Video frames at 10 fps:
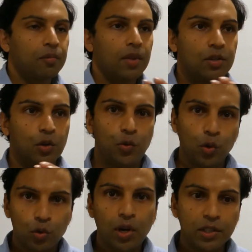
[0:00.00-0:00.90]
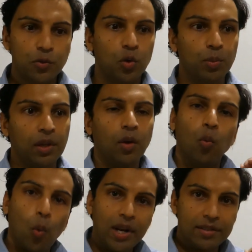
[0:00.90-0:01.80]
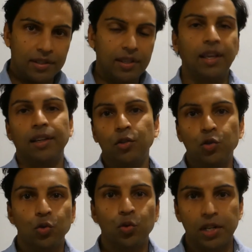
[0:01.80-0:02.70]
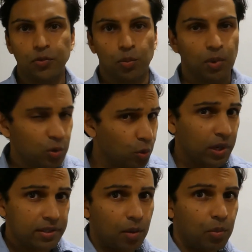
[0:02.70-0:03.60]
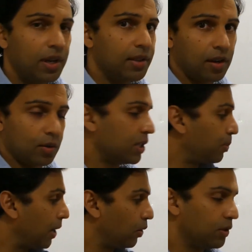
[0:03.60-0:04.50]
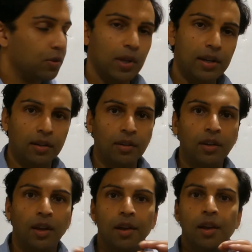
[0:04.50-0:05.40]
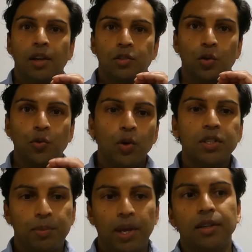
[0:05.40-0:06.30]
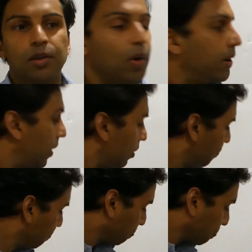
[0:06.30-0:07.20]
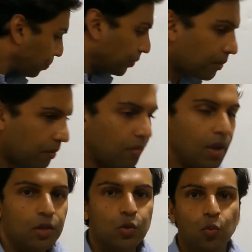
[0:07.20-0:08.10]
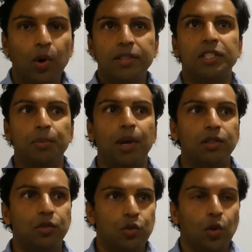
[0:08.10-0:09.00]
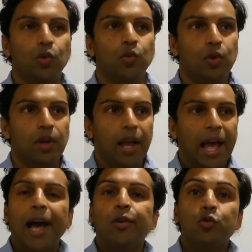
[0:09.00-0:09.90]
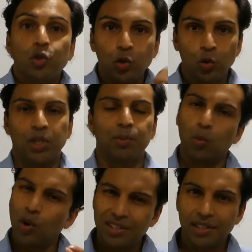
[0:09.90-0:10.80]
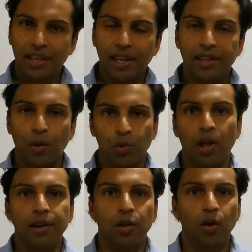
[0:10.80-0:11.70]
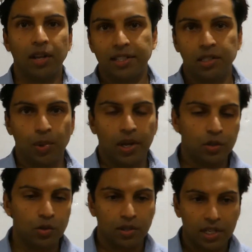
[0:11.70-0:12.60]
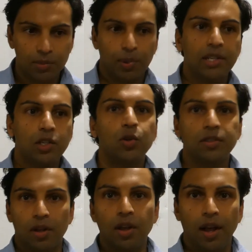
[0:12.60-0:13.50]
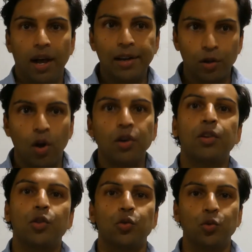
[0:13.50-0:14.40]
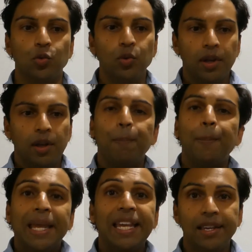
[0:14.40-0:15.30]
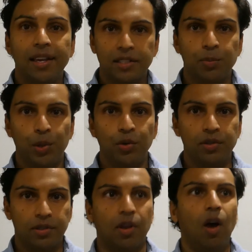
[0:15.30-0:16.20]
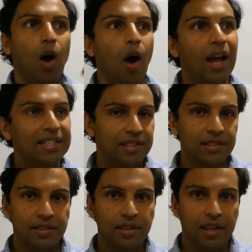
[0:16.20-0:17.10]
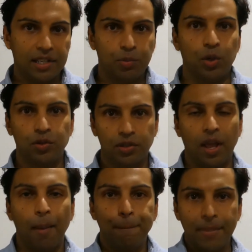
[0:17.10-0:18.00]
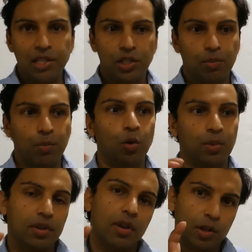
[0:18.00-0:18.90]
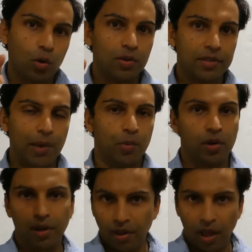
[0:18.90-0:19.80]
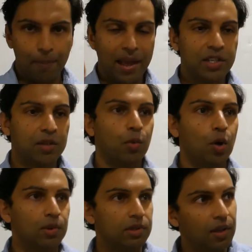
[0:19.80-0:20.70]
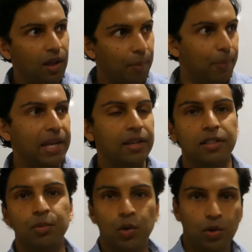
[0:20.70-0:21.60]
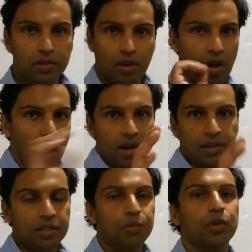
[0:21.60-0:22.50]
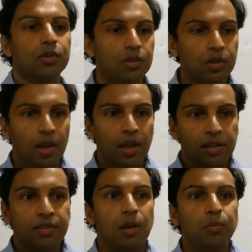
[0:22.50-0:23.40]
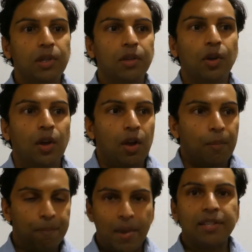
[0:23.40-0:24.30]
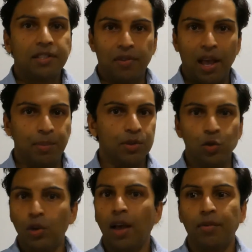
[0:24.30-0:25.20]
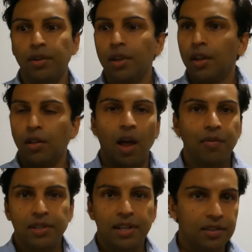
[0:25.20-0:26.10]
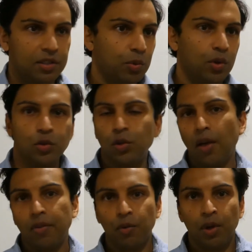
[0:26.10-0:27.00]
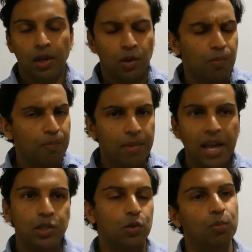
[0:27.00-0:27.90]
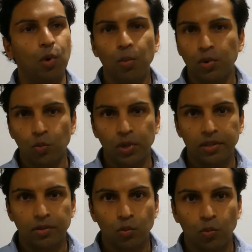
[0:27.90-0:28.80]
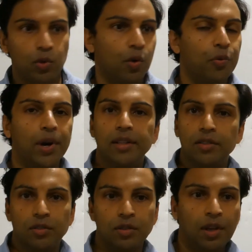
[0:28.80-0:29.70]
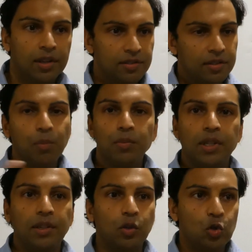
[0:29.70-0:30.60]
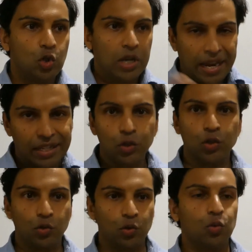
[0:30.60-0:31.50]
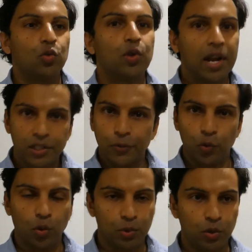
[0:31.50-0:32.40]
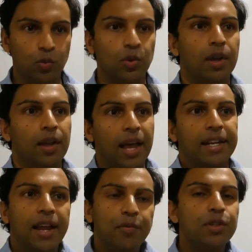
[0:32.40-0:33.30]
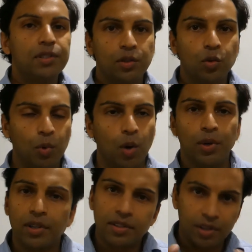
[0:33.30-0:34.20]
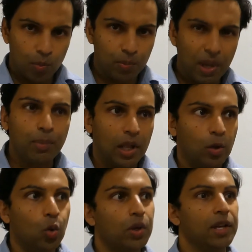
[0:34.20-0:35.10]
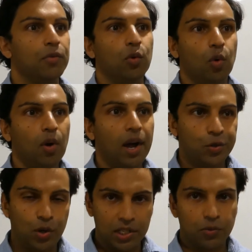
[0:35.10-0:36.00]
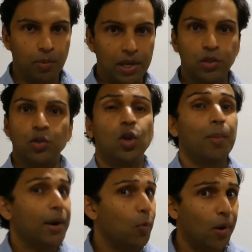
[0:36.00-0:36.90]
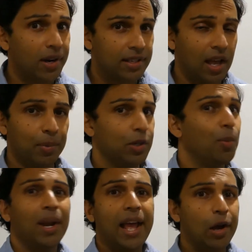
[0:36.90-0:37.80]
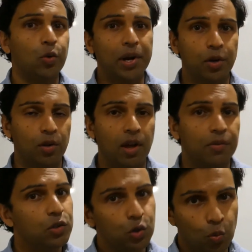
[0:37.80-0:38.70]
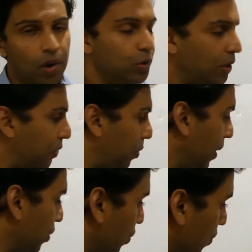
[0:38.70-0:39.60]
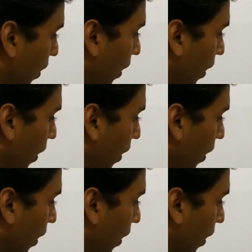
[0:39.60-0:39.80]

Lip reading: So if you're transforming, what is the key to transform? I'll do a quick summary and then I'll expand on this later. So if you're expanding right now, what is expansion? So how do you expand? What's the key that will unlock expansion? Expansion is unlocked through peak experiences, heightened experiences, a magic moment. They're all the same word. A magic moment, a peak experience, a heightened experience. Something massive happens. You have a life and death experience. You have a magical moment with your friends. Something changes you, transforms you. And every single moment, some people are looking for a transformation. No matter what is happening, no matter how great your life is, you want transformation.